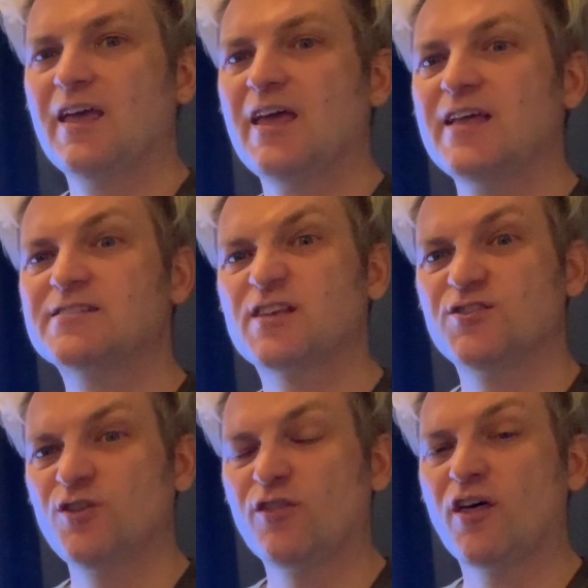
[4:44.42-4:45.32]
It's
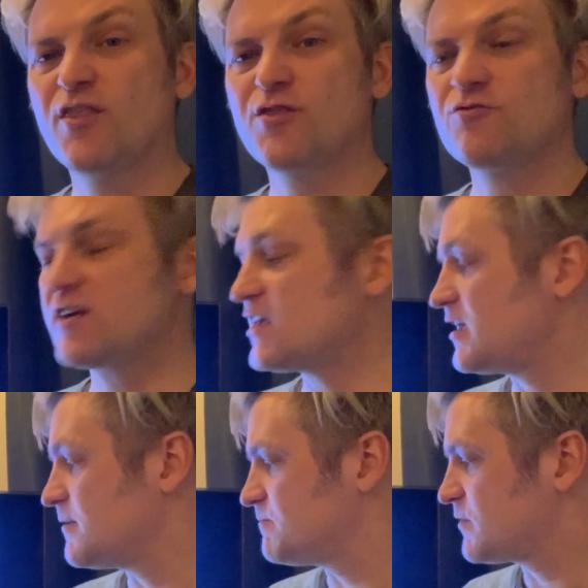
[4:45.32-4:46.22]
another 3.
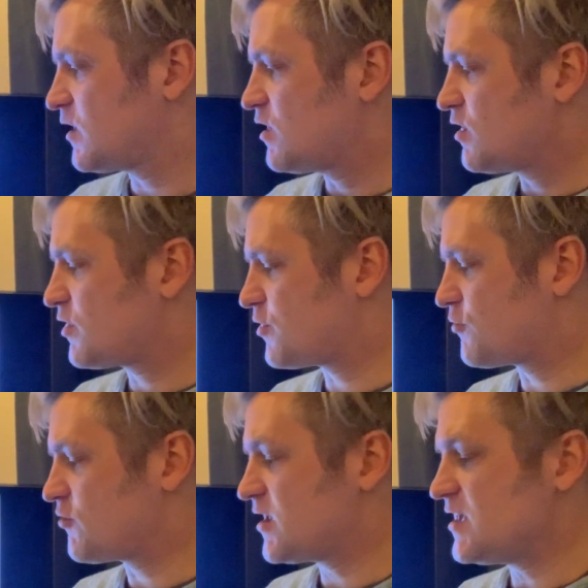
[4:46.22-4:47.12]

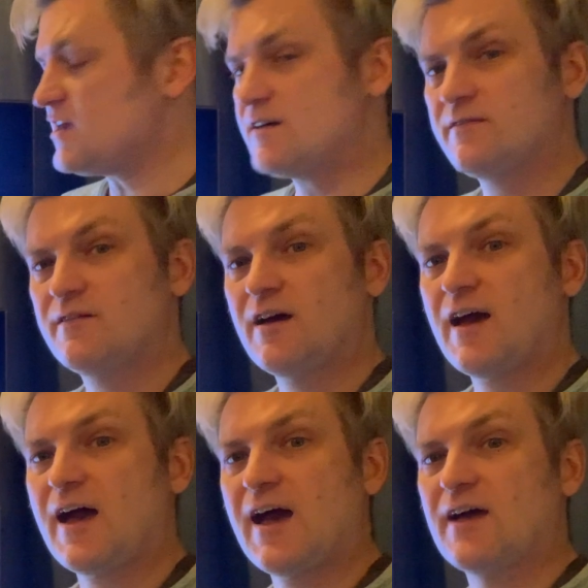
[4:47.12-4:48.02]
3
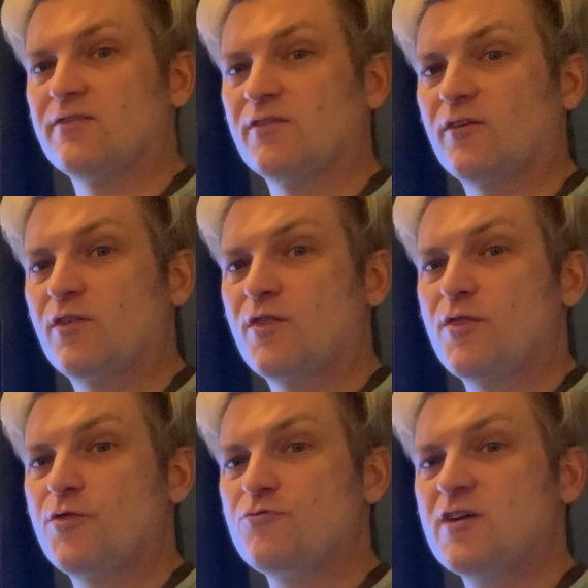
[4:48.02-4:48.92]
and
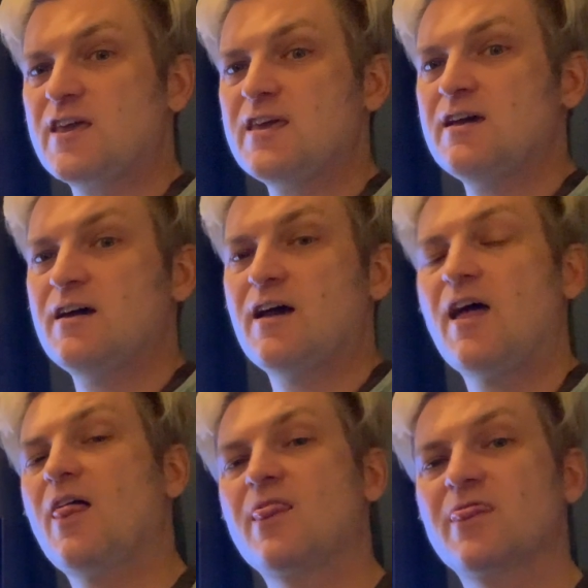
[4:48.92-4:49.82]
3,
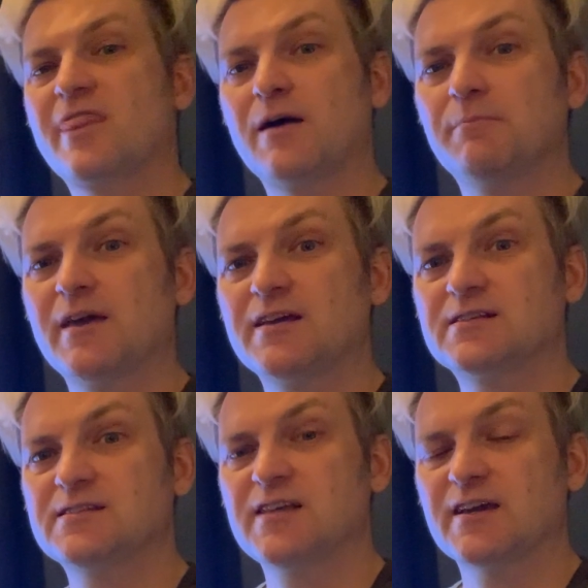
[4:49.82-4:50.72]
that makes
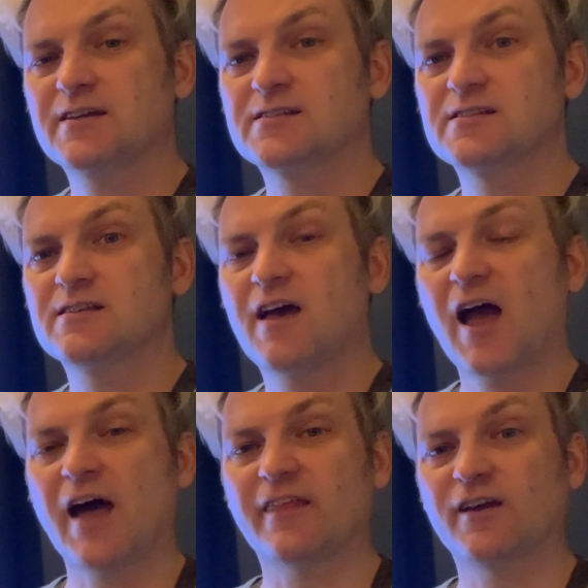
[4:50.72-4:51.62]
6.
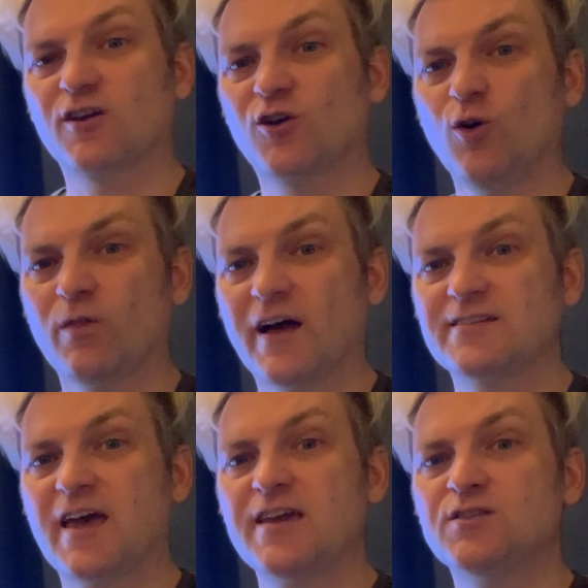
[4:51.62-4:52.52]
And I can call that
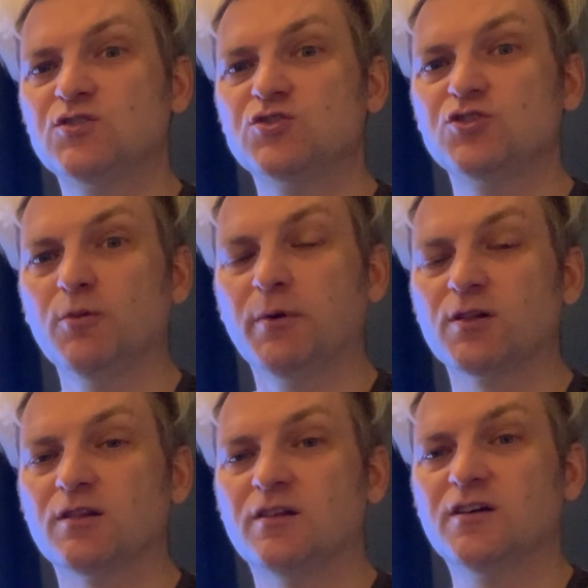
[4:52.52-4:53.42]
a
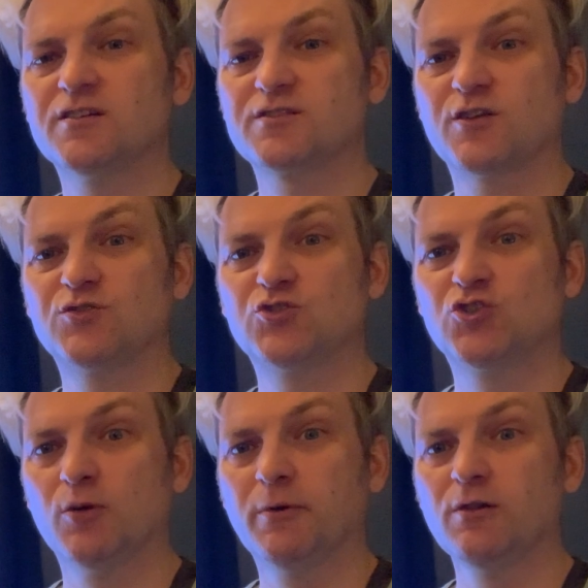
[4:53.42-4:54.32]
double. So
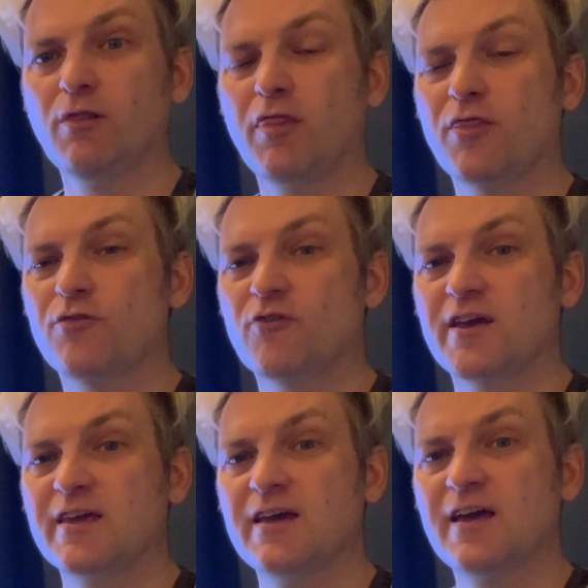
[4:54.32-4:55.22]
double
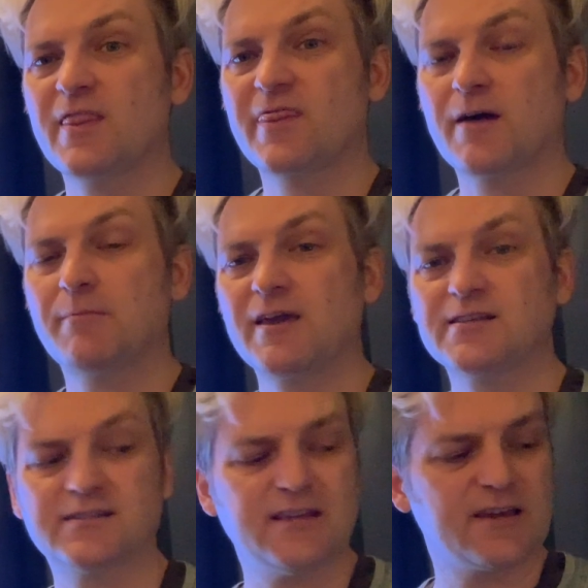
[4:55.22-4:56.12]
3, that makes
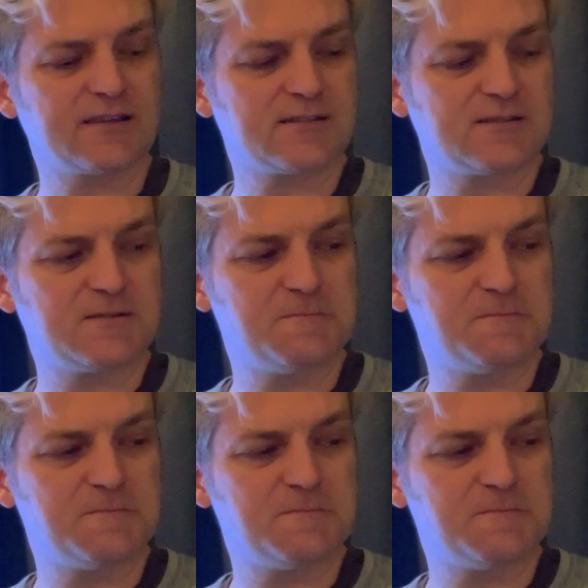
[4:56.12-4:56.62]
6.